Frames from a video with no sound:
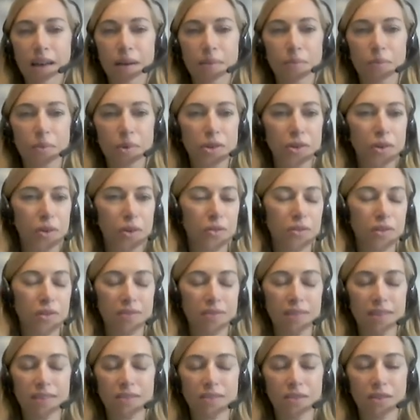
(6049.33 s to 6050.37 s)
We know that
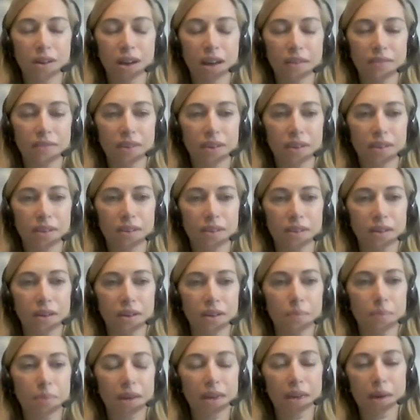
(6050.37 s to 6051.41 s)
these are having
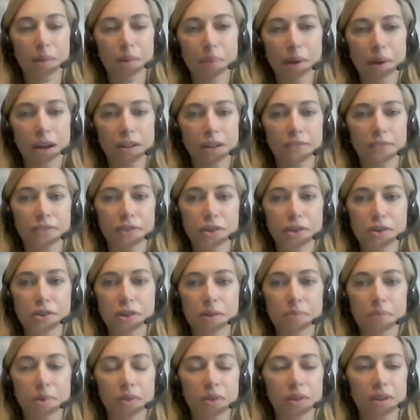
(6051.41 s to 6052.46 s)
a big impact for your
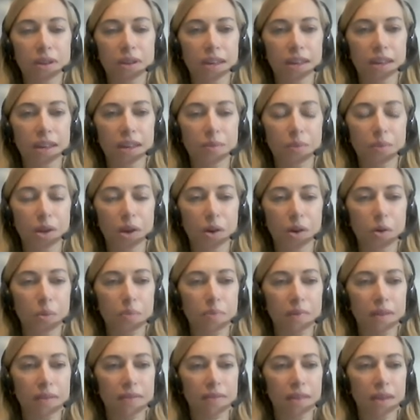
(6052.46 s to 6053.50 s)
community, and we hope
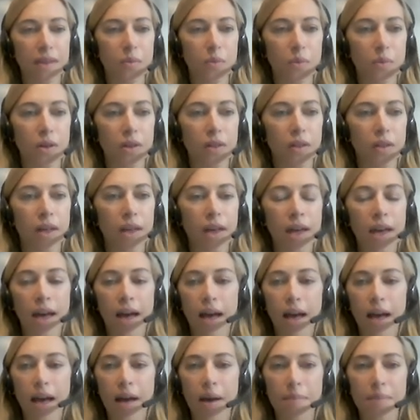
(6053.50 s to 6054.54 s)
that they will
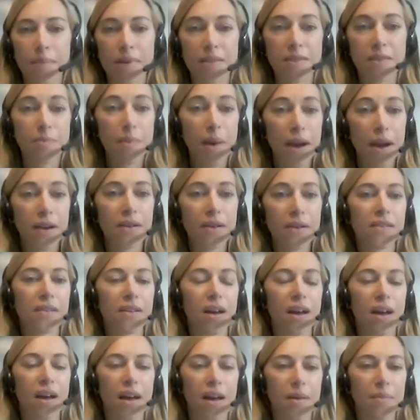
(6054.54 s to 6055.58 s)

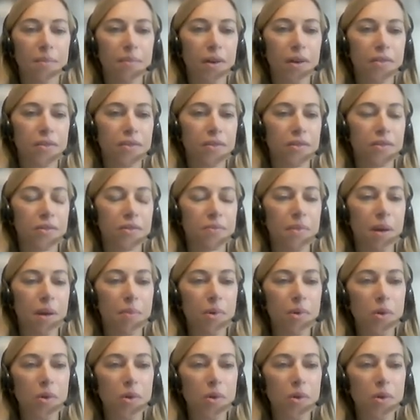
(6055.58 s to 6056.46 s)
inspire other member